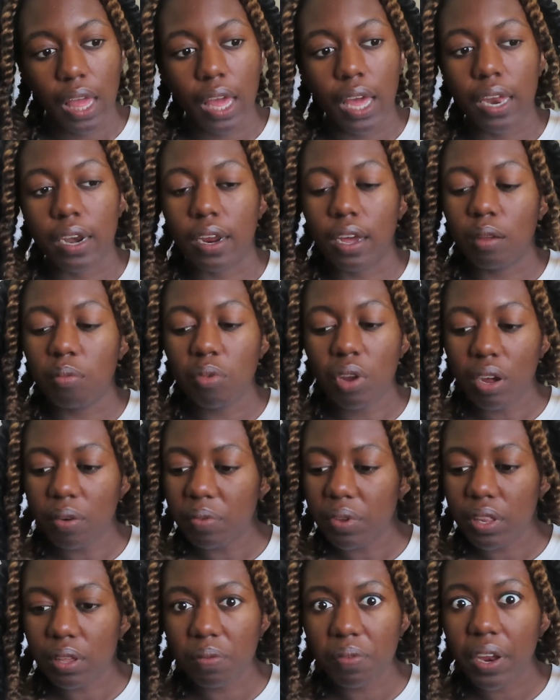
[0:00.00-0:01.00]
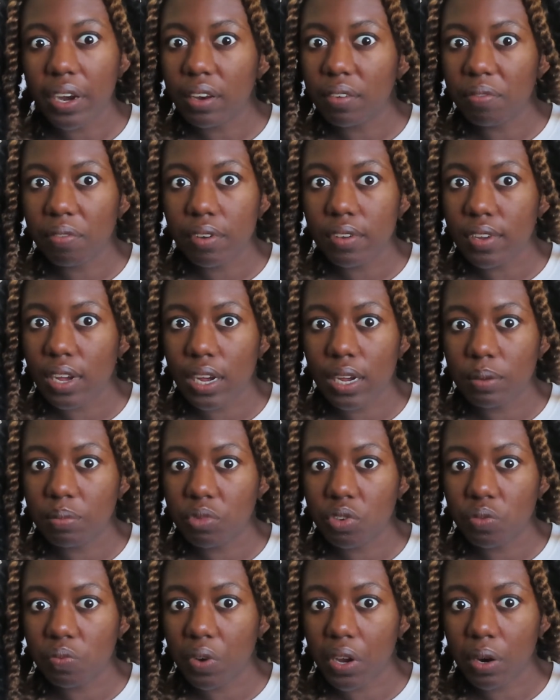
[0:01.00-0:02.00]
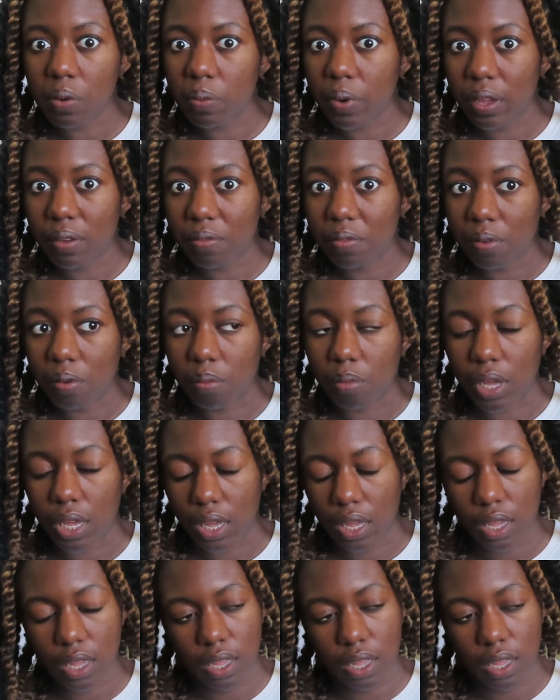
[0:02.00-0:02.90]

And I'm not really ready for time to run away from me.